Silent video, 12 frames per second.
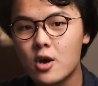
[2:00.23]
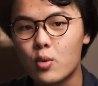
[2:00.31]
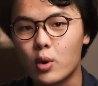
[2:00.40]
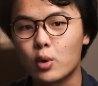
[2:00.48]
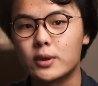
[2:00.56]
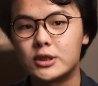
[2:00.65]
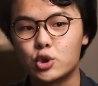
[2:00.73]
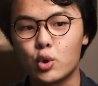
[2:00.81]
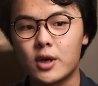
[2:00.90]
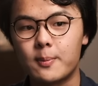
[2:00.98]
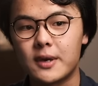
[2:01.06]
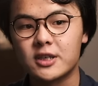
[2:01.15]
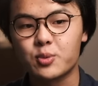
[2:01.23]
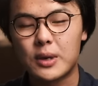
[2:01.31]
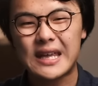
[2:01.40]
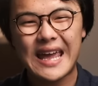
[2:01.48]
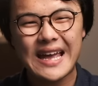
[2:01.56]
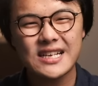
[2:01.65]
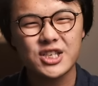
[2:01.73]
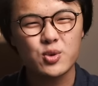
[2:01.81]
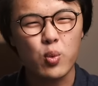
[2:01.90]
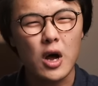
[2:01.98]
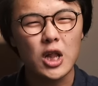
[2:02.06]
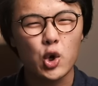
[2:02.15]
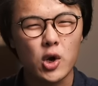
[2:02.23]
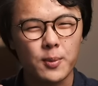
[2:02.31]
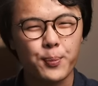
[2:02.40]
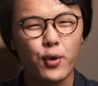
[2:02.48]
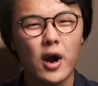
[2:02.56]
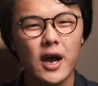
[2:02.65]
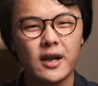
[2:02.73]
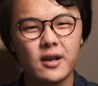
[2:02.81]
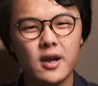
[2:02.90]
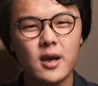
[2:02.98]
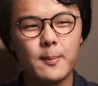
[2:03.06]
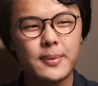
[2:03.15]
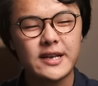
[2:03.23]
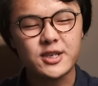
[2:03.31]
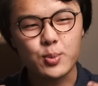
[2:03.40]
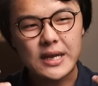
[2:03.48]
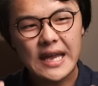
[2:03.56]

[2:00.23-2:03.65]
we'll enjoy because we can't swallow our pride, because we